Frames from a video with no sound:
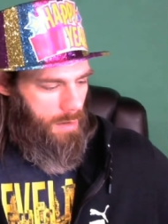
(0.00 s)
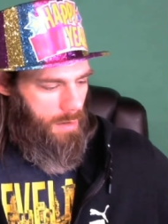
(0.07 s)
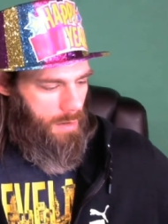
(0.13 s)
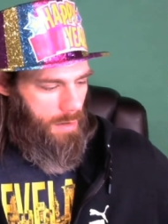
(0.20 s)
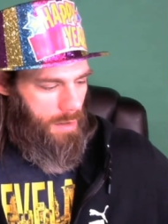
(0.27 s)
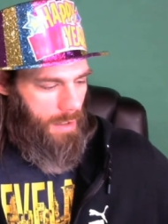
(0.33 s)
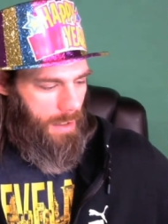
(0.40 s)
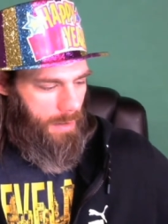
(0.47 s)

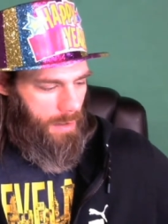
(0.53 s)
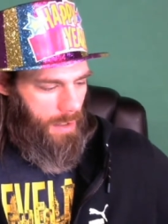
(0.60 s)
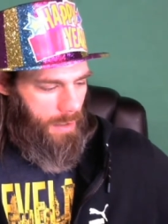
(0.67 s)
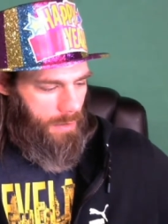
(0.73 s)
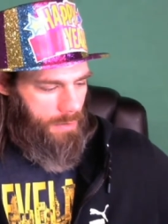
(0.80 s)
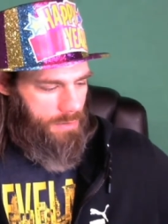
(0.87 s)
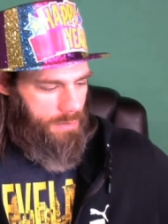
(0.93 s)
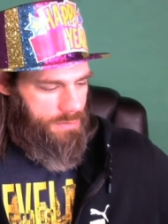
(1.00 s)
And I, I
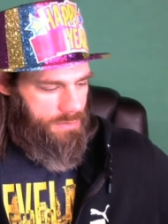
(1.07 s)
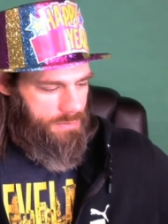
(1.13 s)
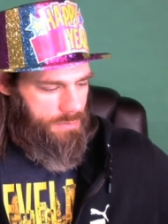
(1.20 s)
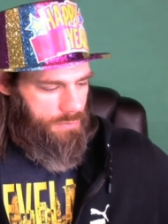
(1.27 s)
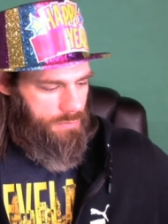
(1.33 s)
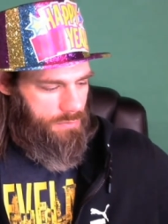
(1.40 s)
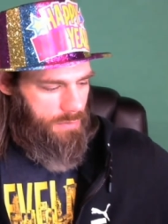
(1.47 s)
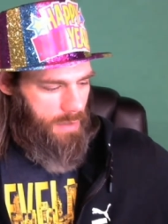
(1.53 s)
could have just
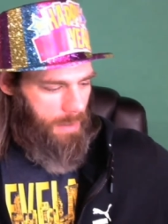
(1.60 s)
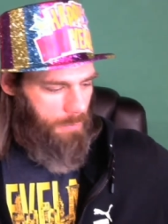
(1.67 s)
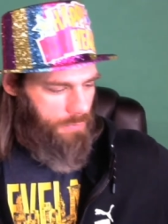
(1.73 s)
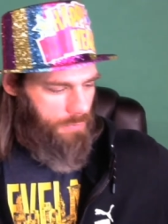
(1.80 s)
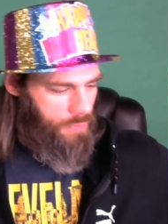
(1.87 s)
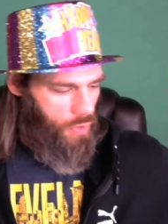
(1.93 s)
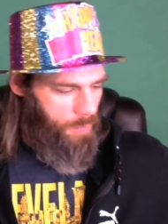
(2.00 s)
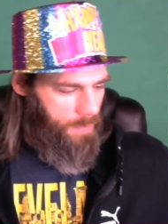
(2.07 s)
used, I
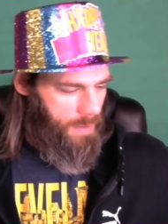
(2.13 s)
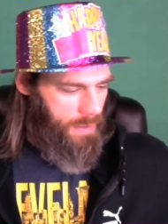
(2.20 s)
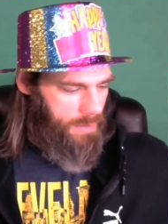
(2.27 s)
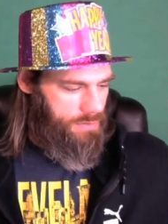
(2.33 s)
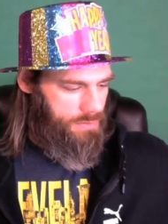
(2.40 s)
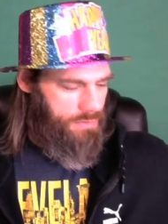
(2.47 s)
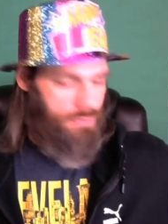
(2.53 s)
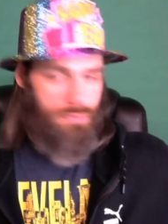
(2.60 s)
was hoping I could
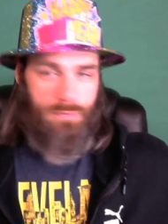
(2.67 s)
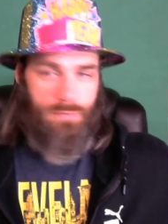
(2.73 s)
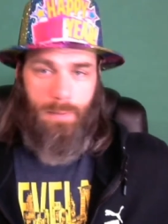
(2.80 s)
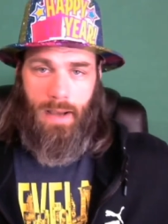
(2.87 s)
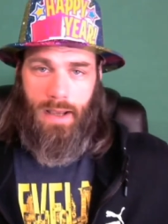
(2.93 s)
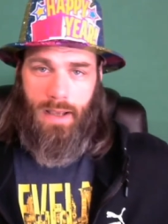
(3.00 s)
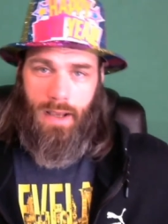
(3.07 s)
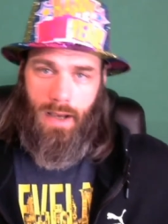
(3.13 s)
just use
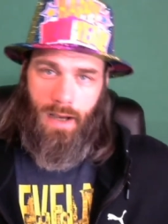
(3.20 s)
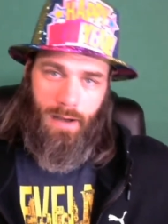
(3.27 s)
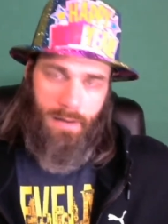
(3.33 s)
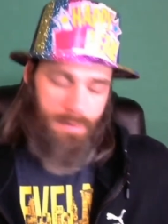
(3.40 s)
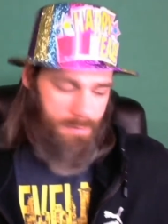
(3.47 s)
my uh,